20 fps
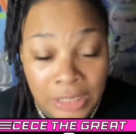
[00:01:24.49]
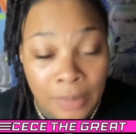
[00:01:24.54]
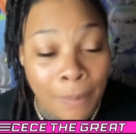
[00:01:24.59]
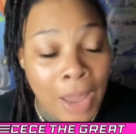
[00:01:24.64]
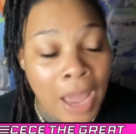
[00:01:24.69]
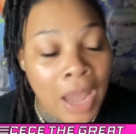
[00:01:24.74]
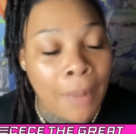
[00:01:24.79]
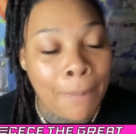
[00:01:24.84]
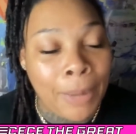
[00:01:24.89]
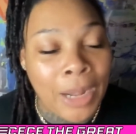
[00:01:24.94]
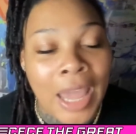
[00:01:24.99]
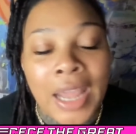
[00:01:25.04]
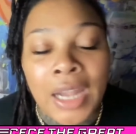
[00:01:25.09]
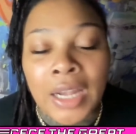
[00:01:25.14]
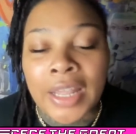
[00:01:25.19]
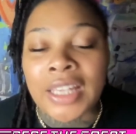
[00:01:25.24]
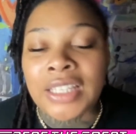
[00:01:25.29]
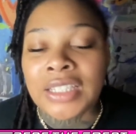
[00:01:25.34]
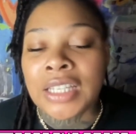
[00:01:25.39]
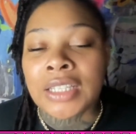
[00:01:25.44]
My
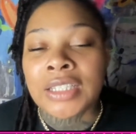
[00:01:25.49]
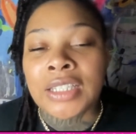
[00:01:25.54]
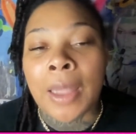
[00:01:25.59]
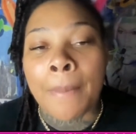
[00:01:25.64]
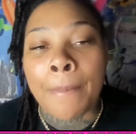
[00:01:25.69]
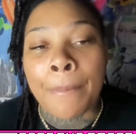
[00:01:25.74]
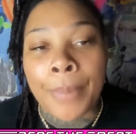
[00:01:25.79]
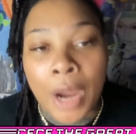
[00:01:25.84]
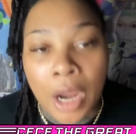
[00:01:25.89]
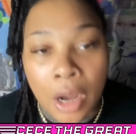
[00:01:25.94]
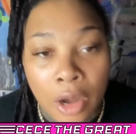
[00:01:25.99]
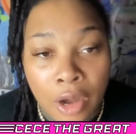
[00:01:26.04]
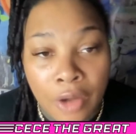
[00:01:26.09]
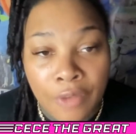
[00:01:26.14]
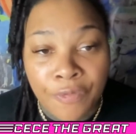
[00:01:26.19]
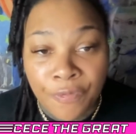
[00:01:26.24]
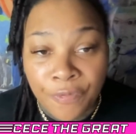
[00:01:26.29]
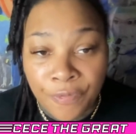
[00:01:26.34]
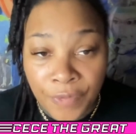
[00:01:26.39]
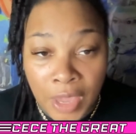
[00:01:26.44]
playlist is in
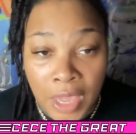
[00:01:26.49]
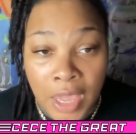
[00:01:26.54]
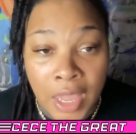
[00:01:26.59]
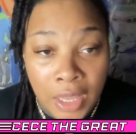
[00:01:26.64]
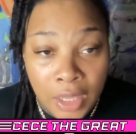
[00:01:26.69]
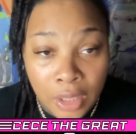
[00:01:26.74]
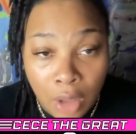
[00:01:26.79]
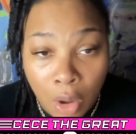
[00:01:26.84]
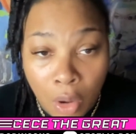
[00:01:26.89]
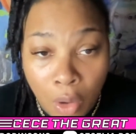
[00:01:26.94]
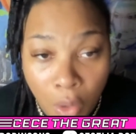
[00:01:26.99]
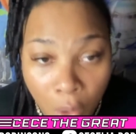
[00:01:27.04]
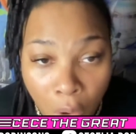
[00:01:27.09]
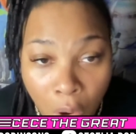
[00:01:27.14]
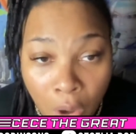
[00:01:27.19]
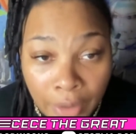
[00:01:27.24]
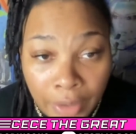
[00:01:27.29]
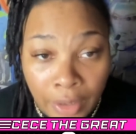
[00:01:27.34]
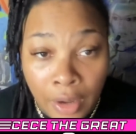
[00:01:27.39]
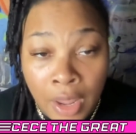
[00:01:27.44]
perfect
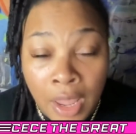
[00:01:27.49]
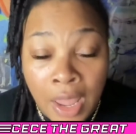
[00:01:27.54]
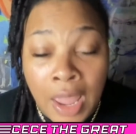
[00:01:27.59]
order.